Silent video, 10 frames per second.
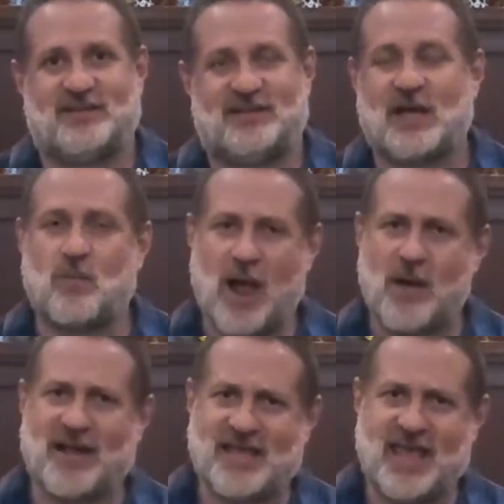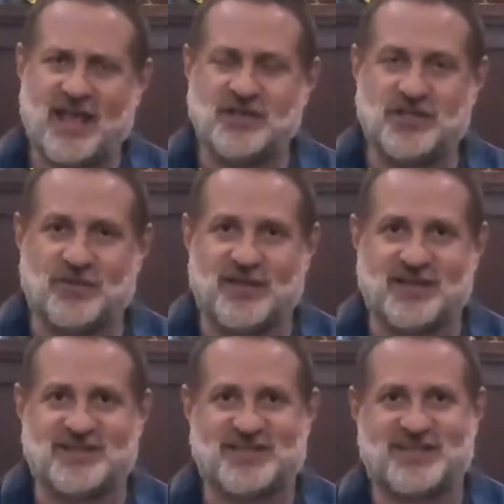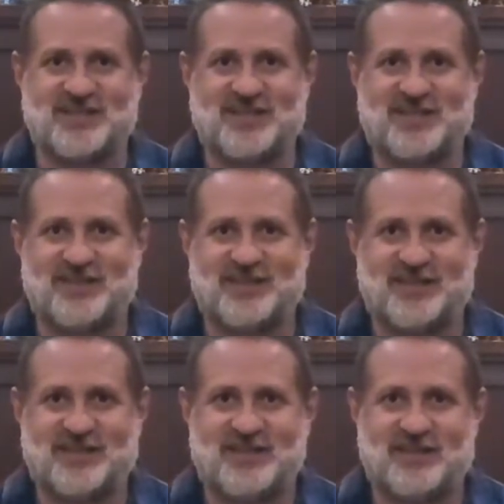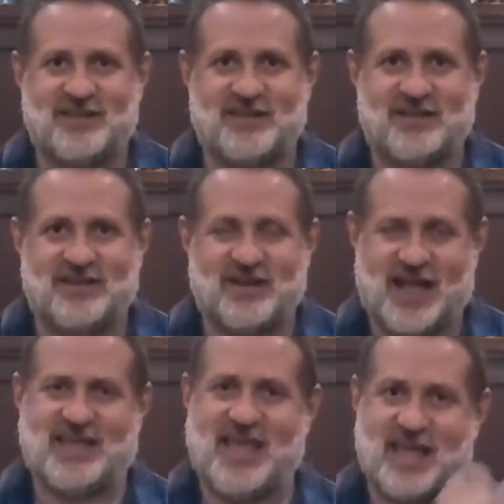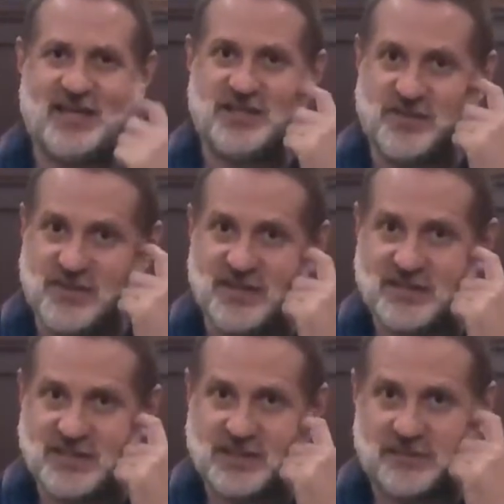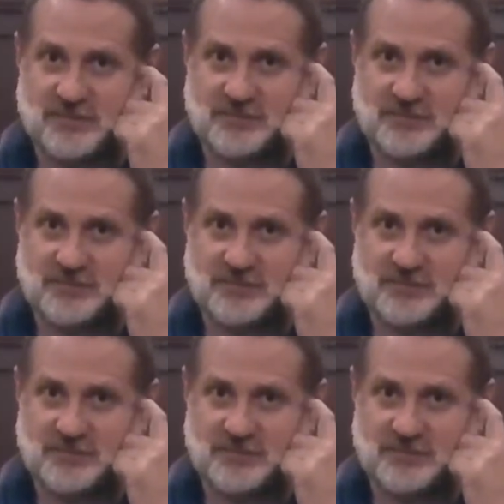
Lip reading: Like, wow, I can do this. I can do this.